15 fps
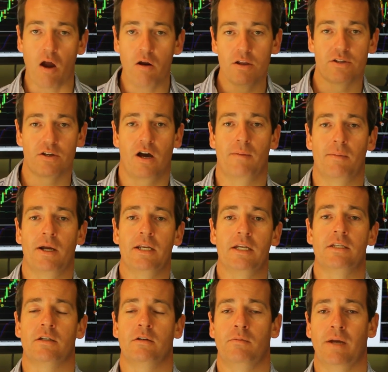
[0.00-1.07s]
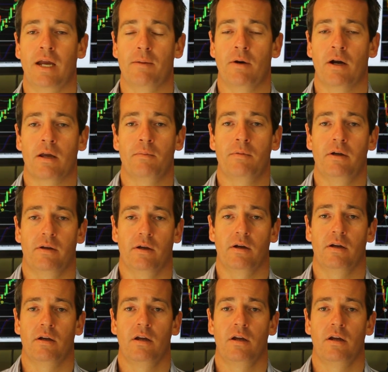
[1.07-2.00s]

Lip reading: only time I need to be at my computer.